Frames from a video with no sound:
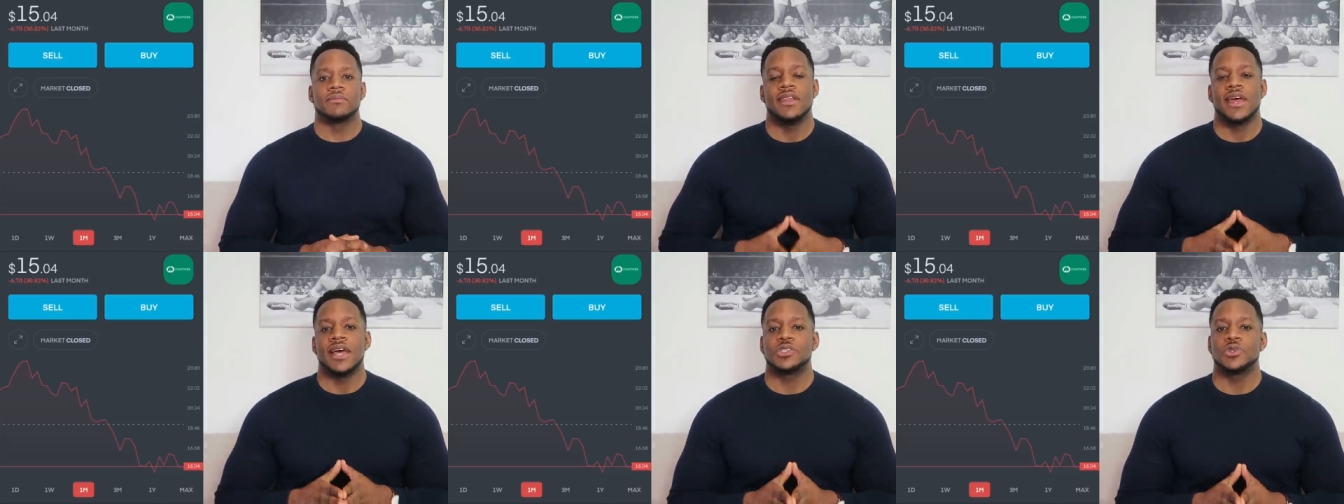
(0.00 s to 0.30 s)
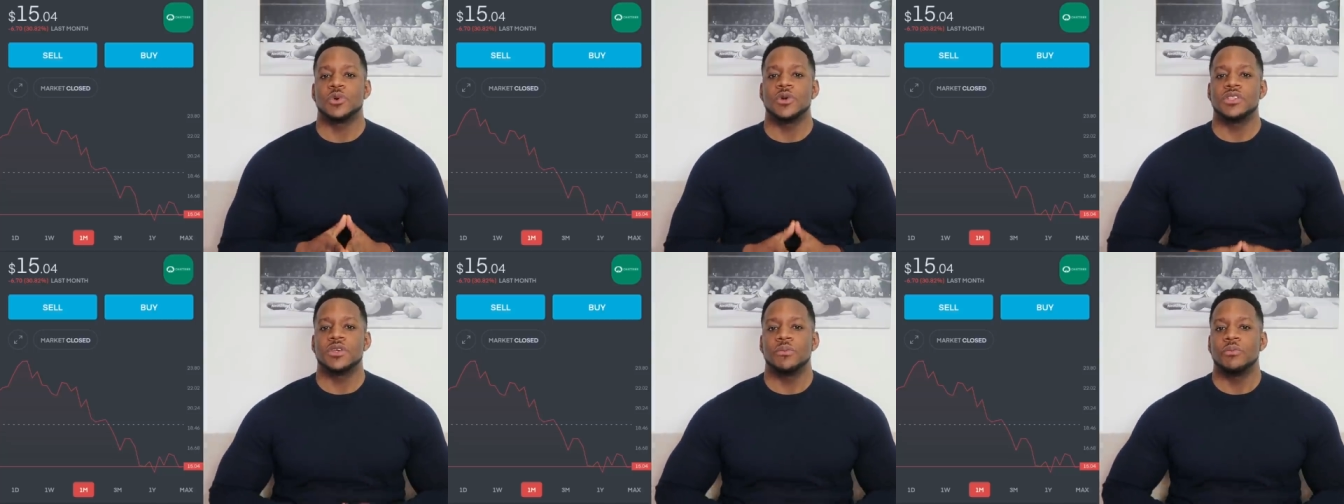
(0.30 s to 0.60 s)
Now
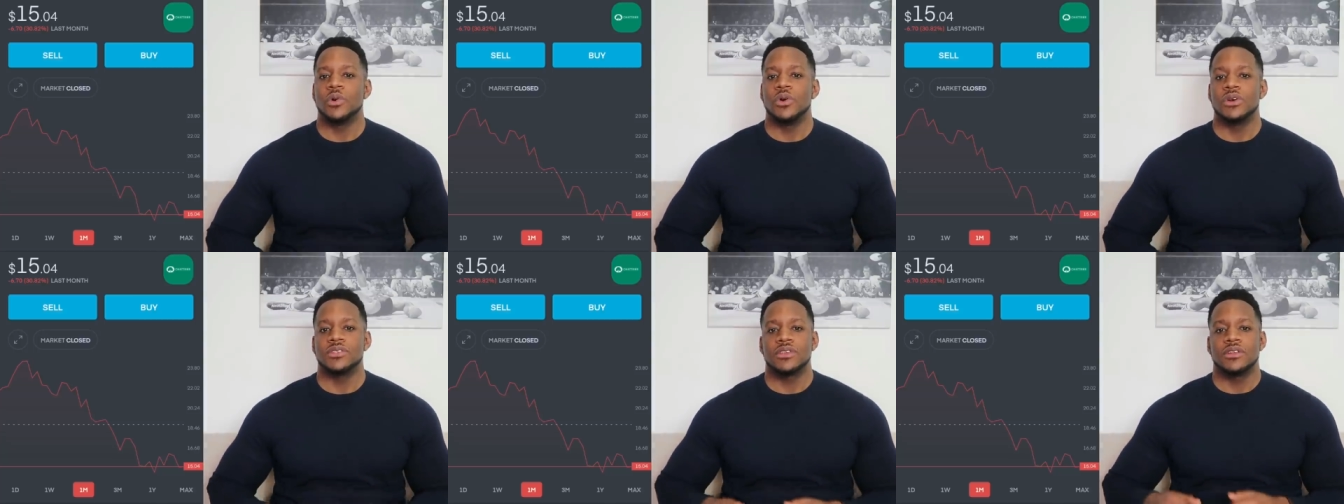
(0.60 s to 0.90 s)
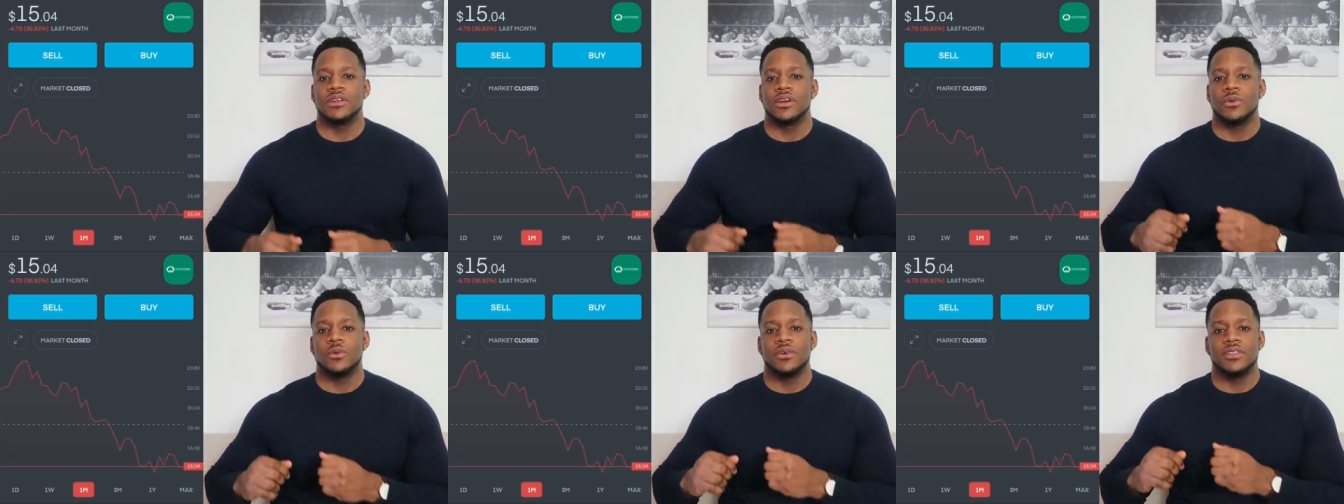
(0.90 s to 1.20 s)
it's always important
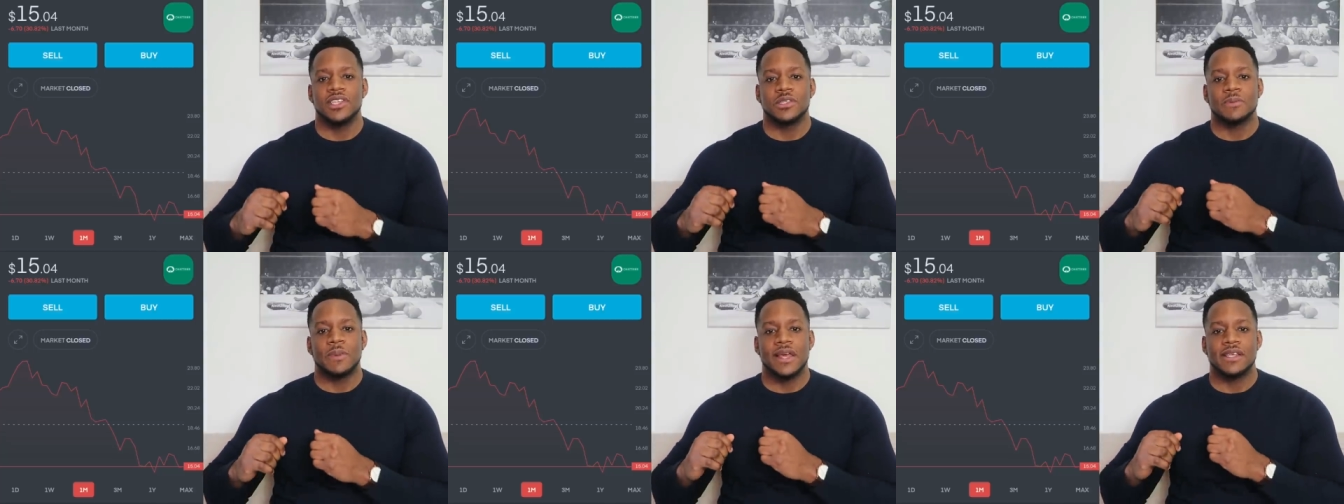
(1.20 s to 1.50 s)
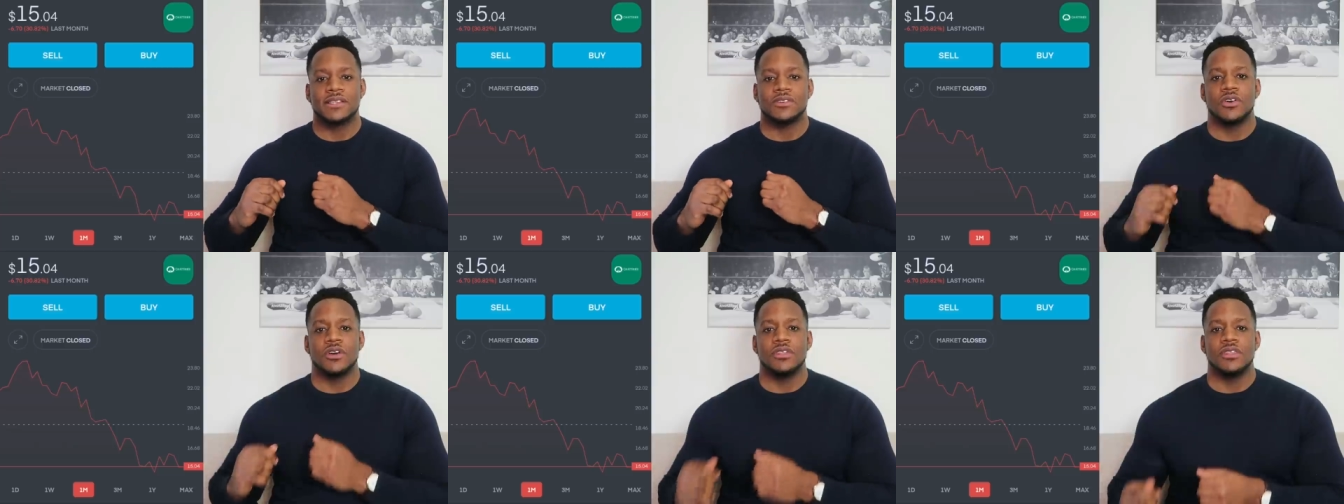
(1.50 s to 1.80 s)
to look at what these
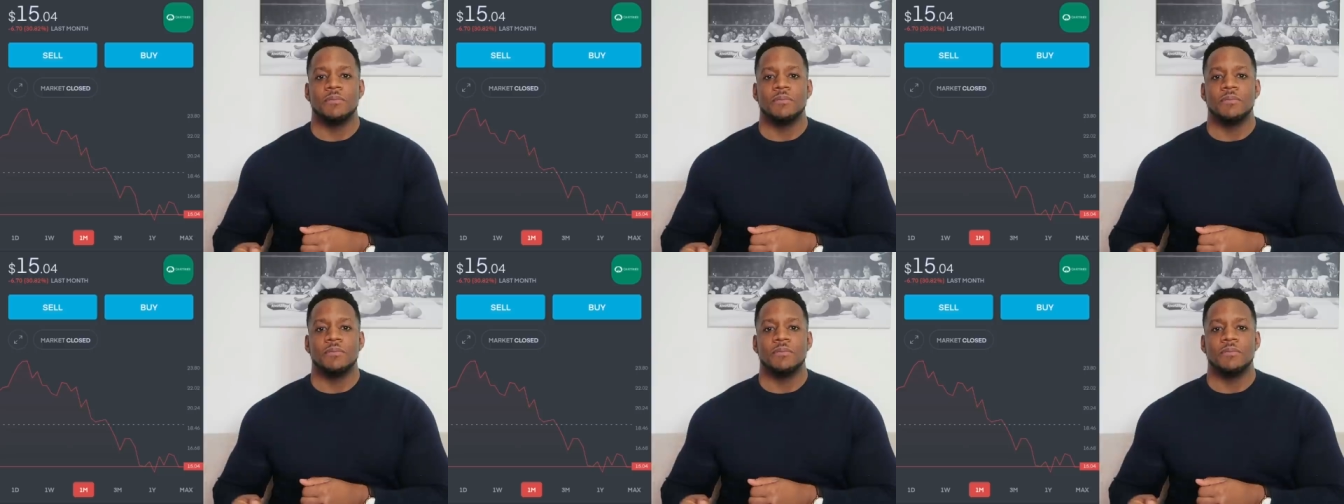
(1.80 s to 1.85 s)
players have got